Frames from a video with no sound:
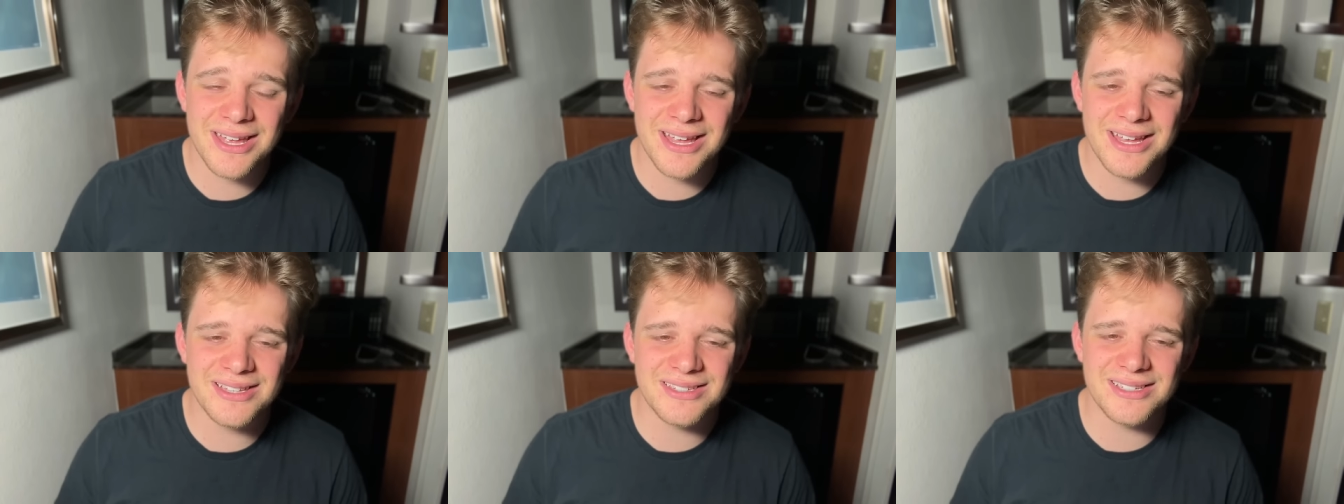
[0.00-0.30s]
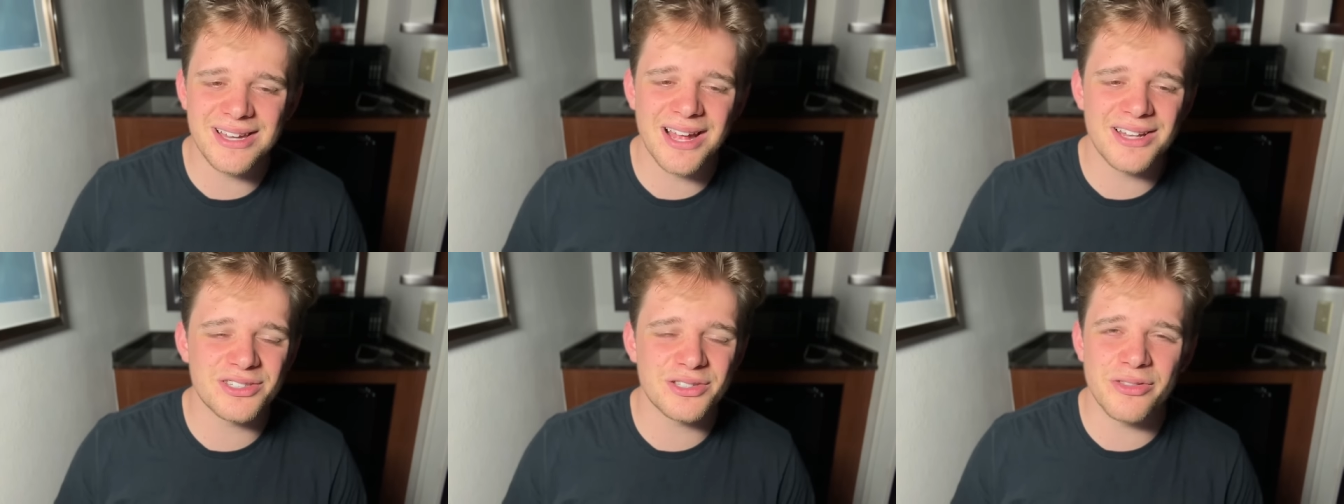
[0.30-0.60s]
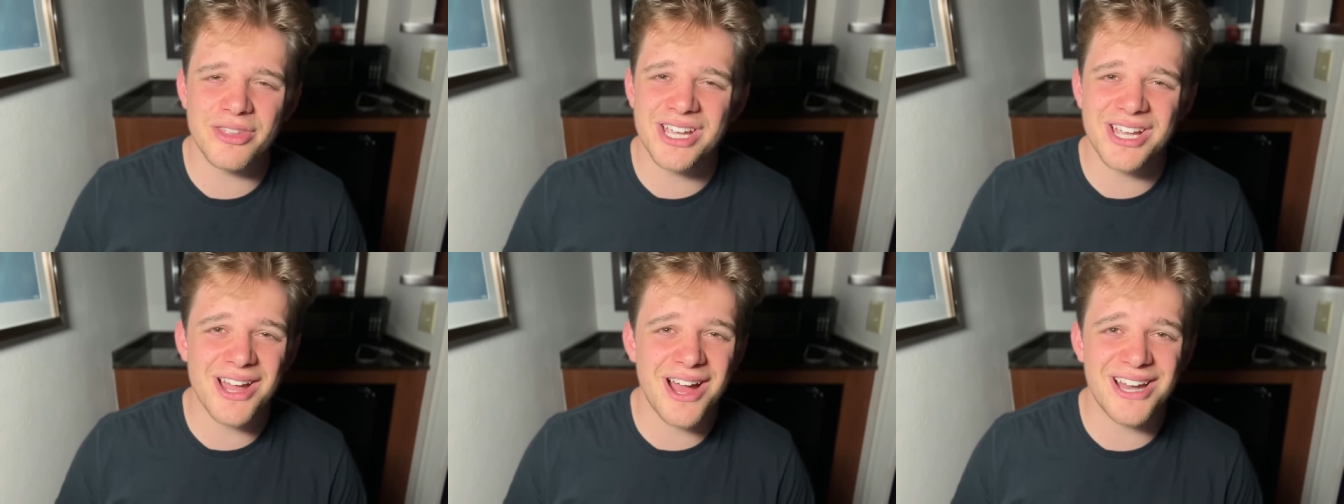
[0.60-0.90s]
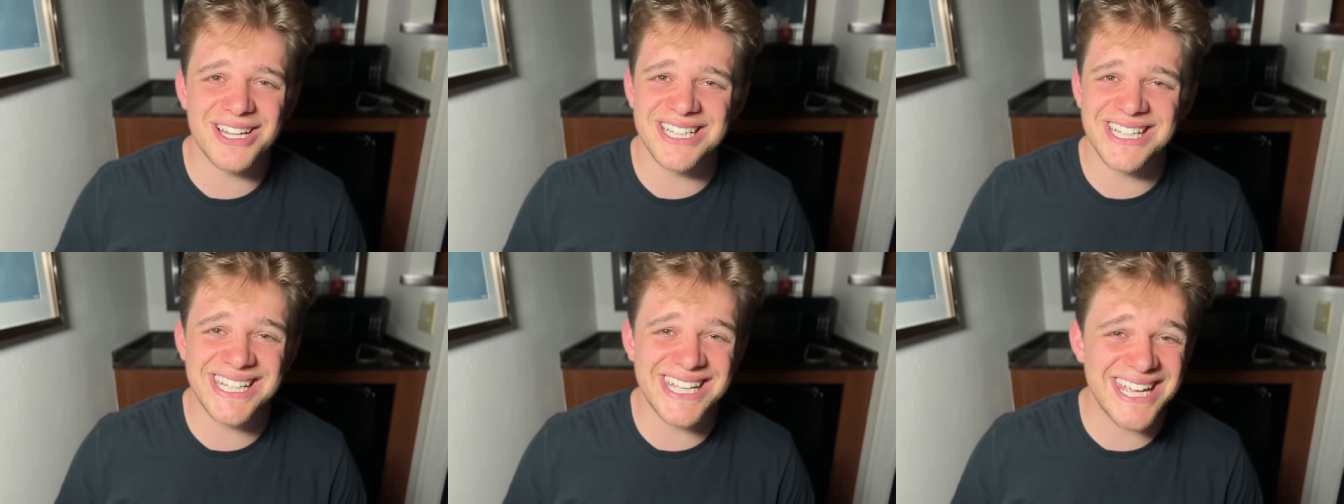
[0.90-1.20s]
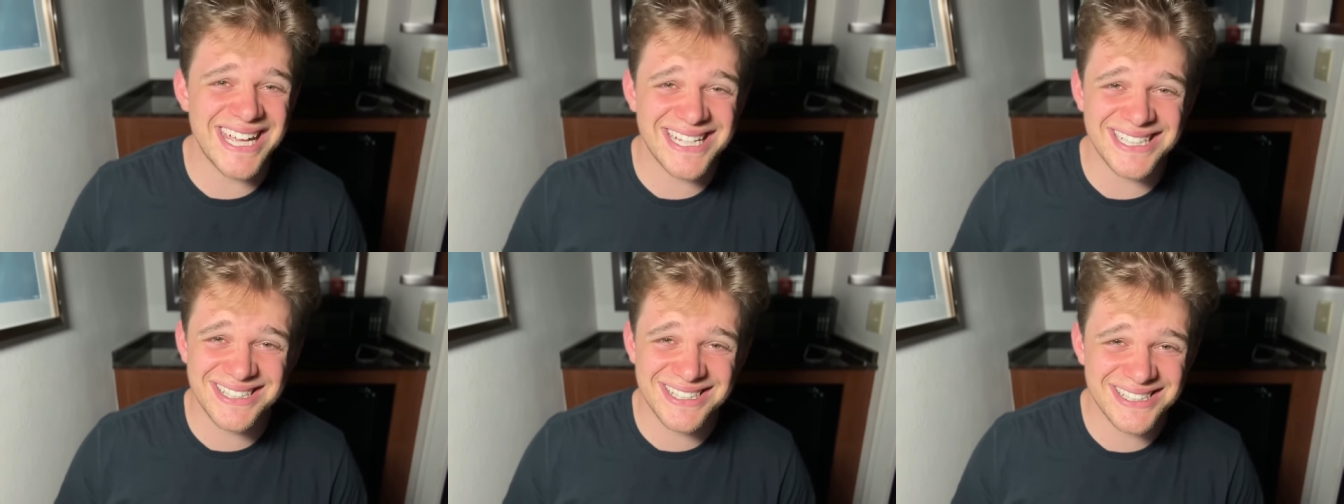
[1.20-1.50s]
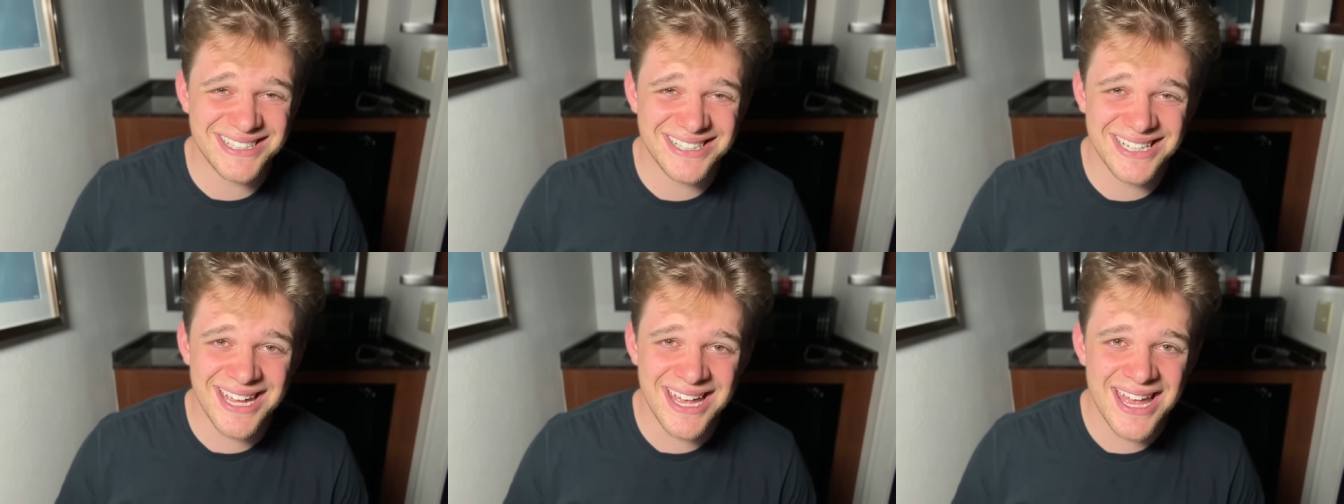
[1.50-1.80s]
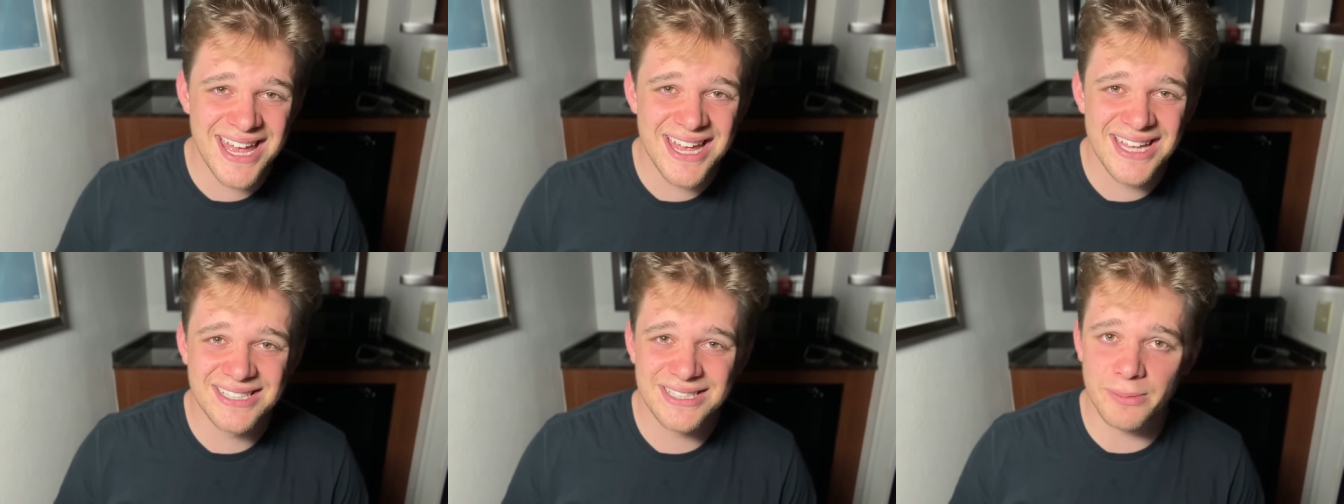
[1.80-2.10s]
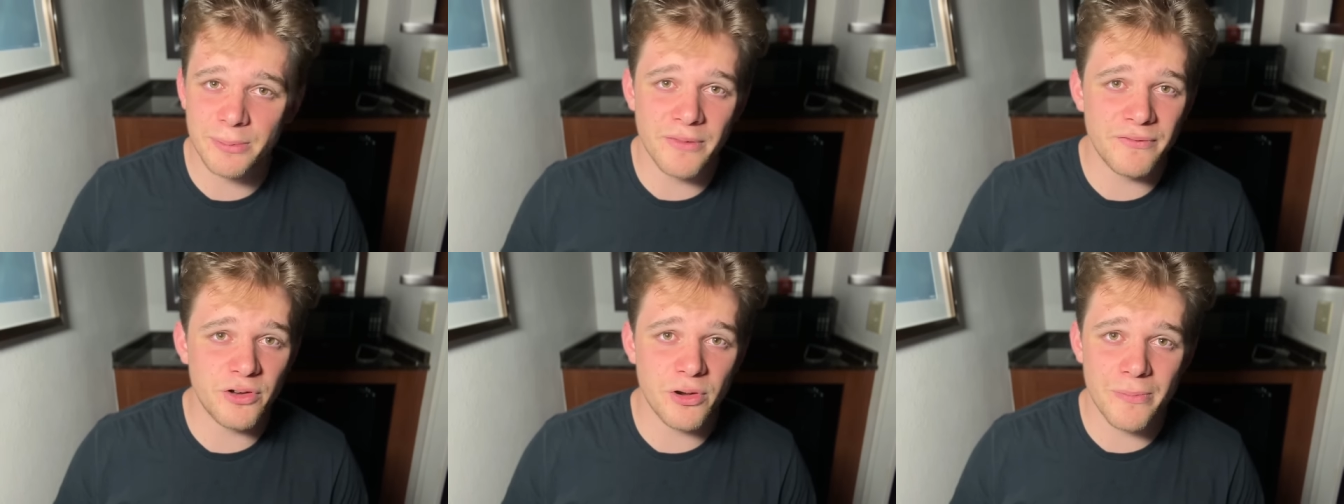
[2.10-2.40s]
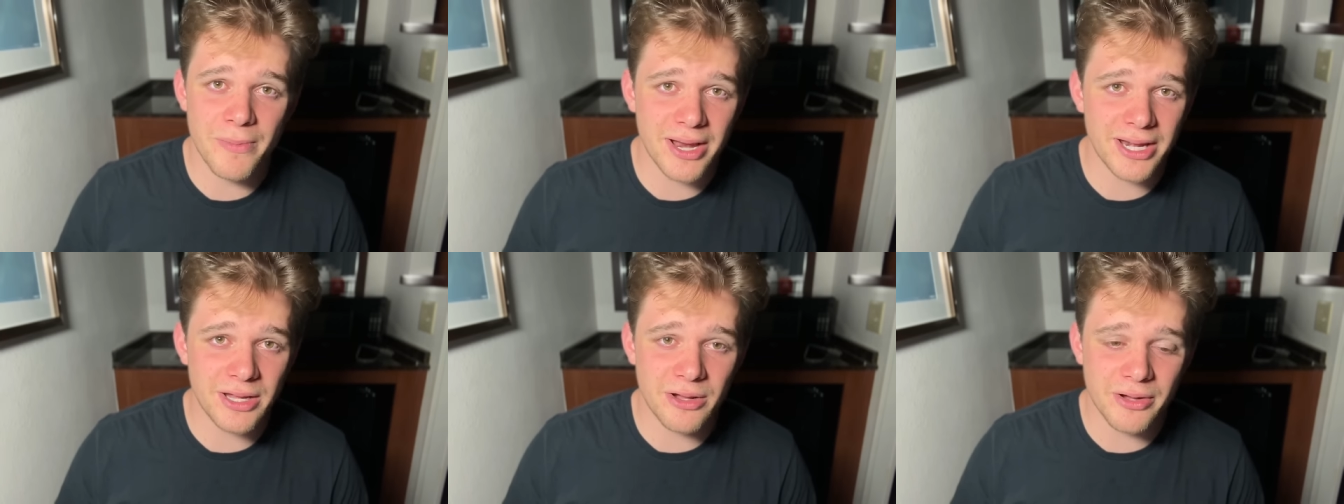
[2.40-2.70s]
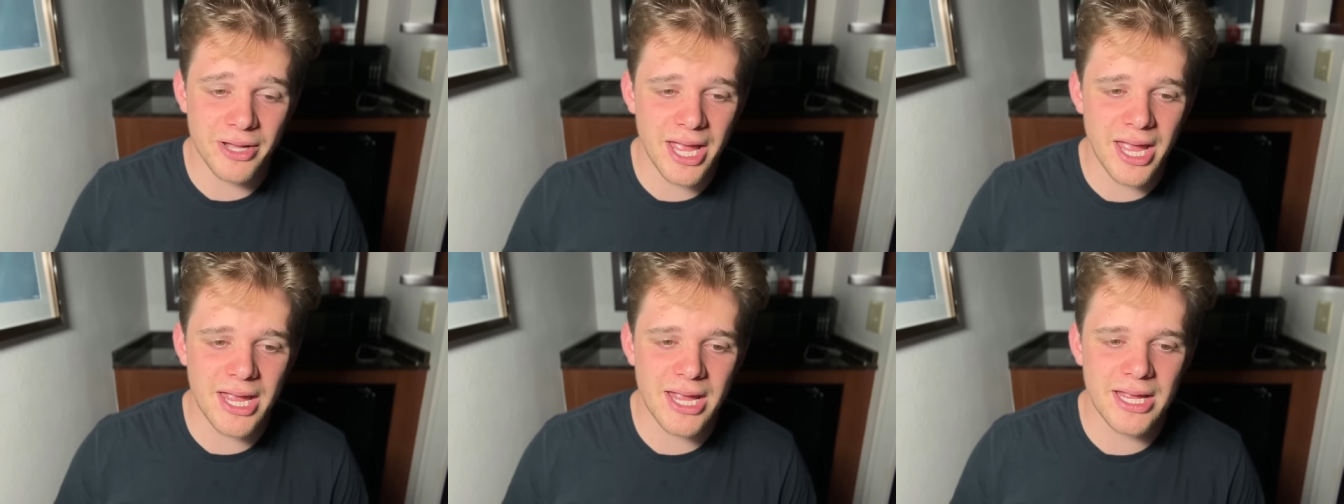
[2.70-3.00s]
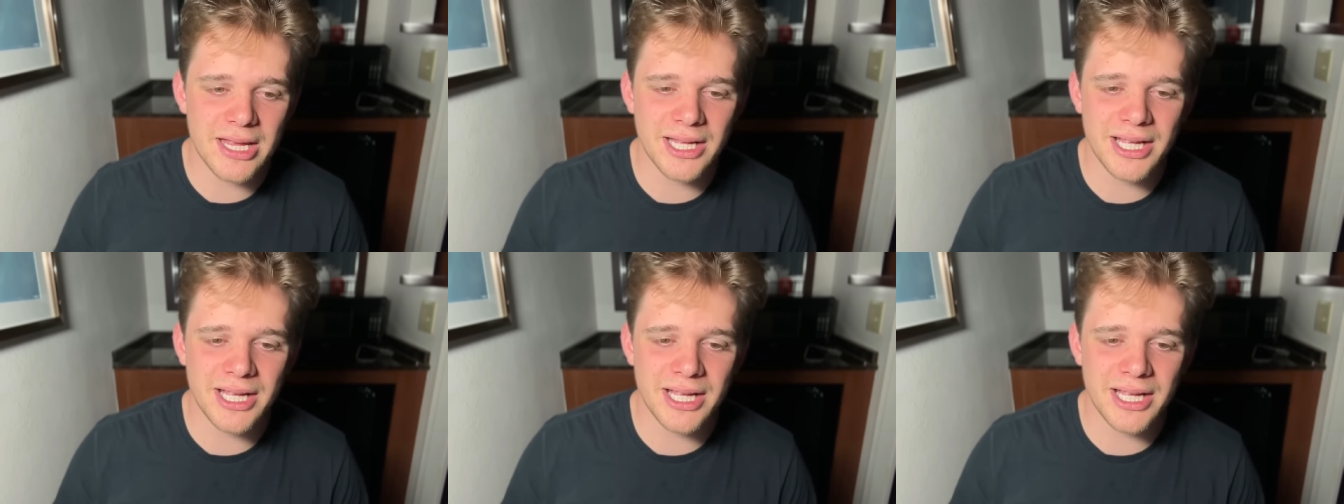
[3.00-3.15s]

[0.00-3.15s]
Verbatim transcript: is not so that God gets some of your money, okay?